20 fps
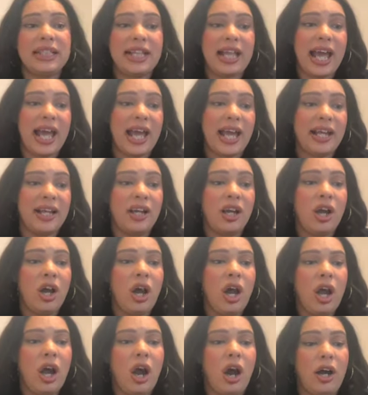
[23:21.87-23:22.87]
that
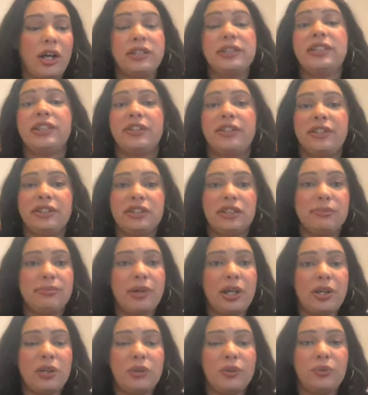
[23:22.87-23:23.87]
are serious
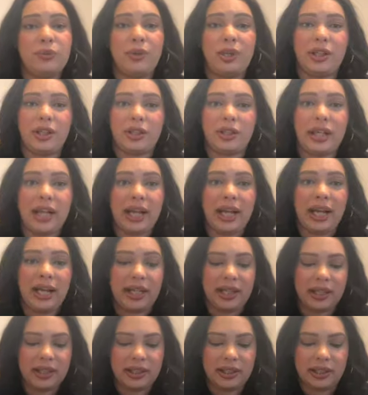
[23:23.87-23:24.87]
about work
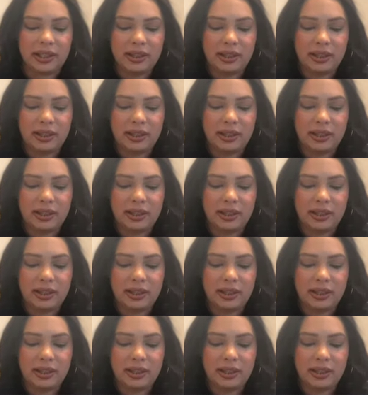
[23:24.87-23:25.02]
and